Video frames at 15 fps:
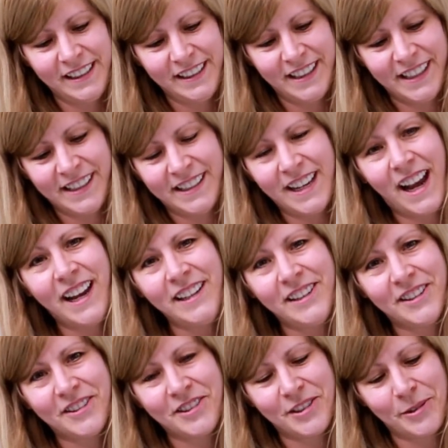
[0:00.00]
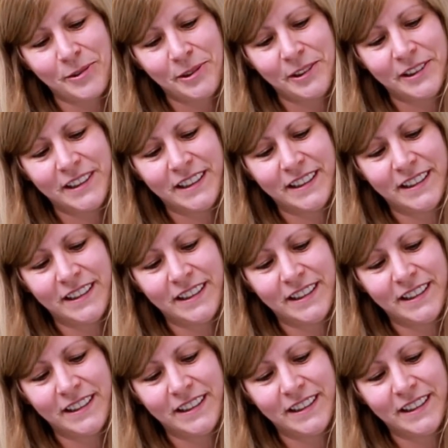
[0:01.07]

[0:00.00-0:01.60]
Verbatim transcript: She's 9 years old.